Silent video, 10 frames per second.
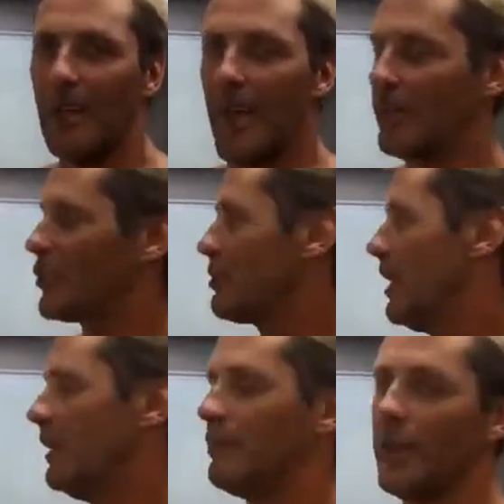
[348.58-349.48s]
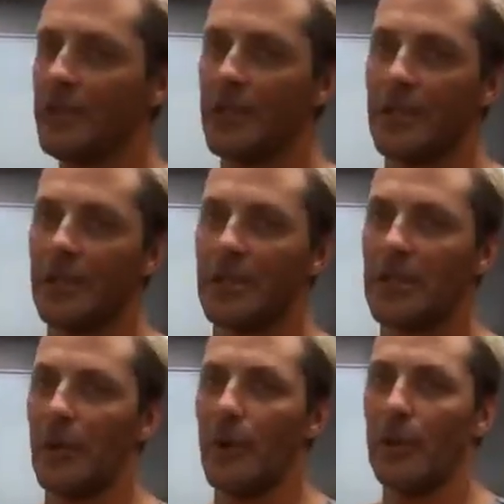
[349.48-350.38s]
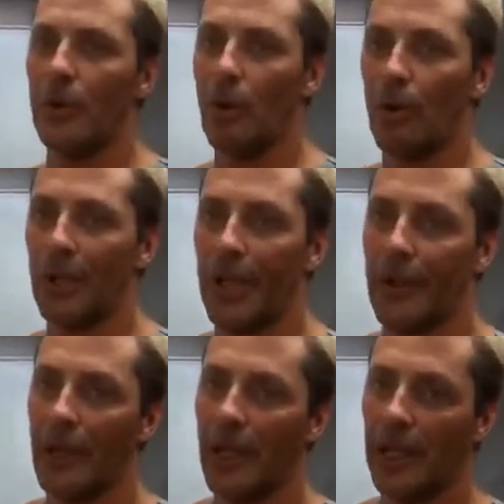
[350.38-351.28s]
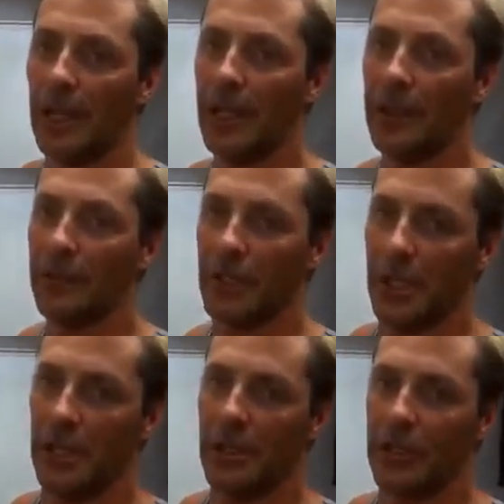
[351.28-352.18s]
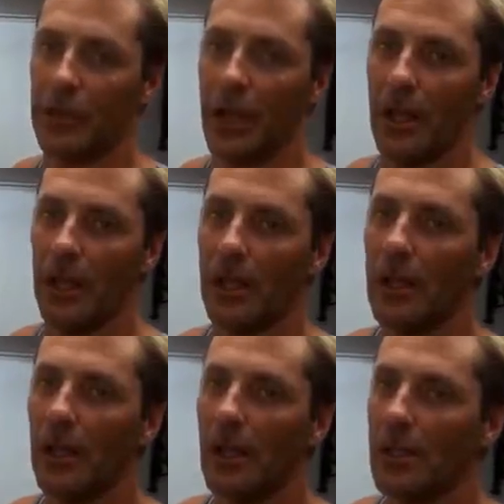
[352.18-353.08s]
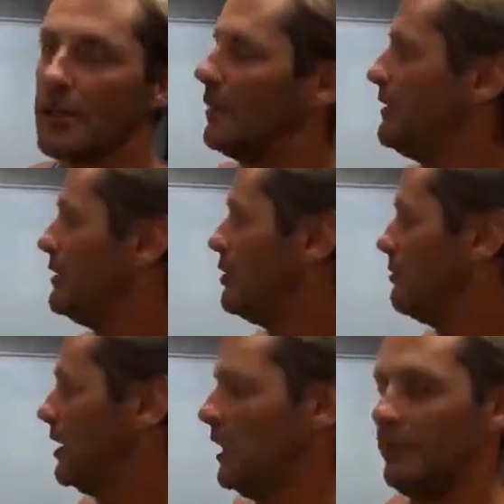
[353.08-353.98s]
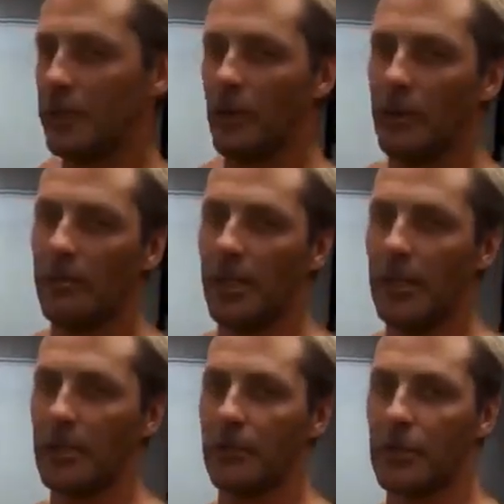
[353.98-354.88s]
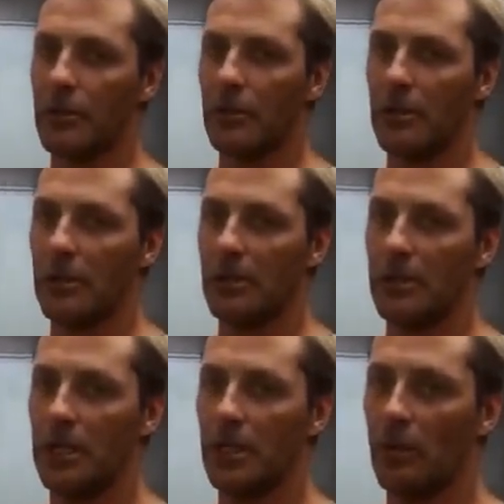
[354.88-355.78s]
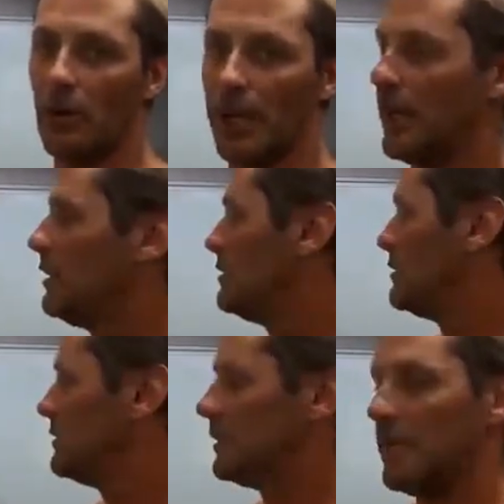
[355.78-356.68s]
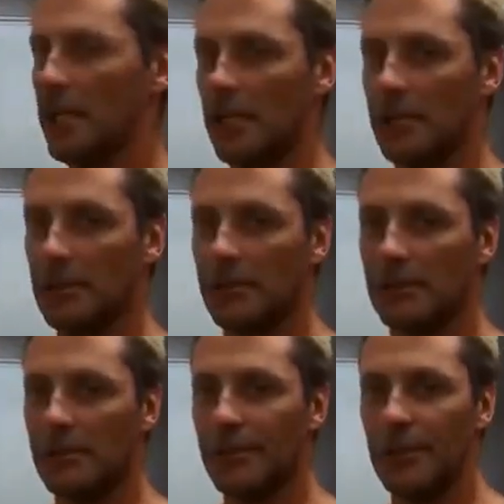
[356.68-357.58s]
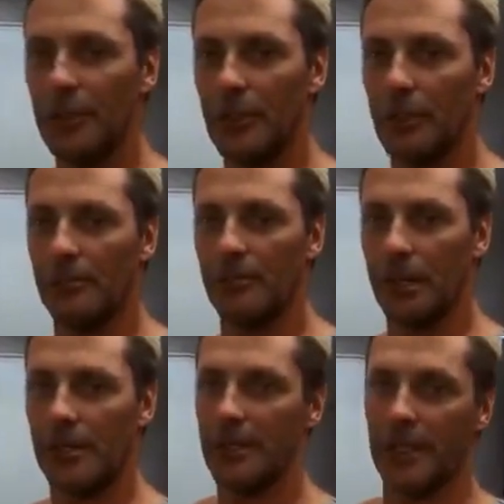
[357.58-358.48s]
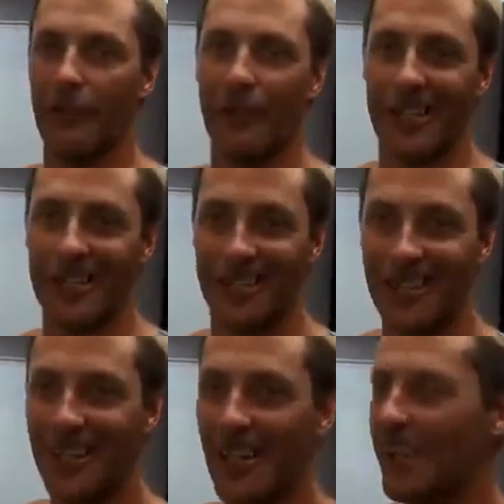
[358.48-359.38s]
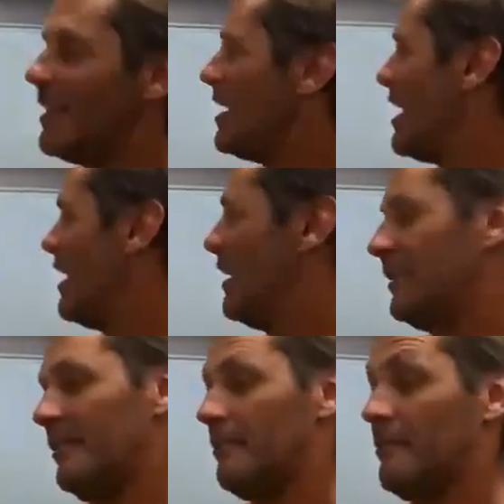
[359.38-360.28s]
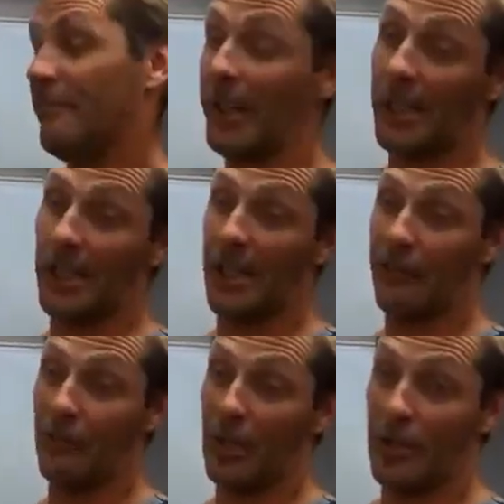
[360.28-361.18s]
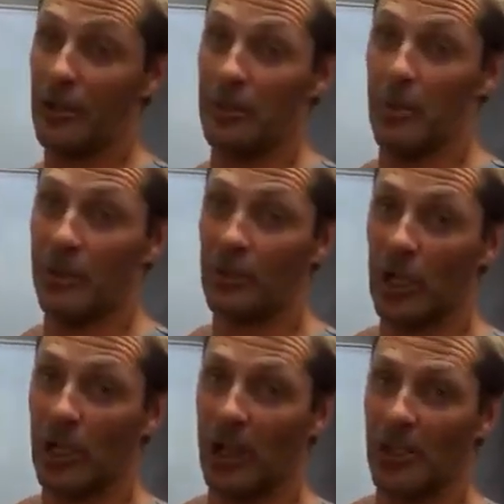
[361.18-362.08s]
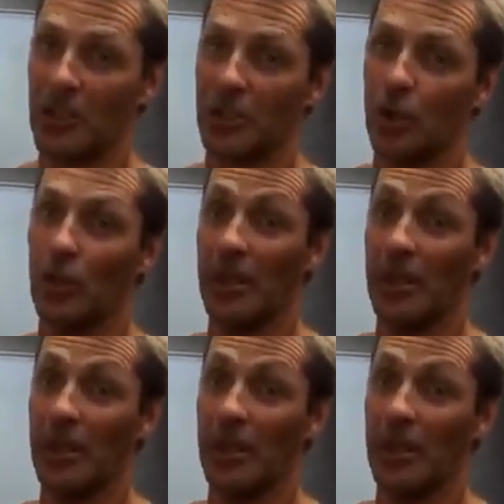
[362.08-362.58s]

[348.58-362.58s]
An Australian resident is someone who ordinarily lives in Australia. So if you normally live 200 metres offshore in the water, then your definition. And funnily enough, we do, but we've got licence or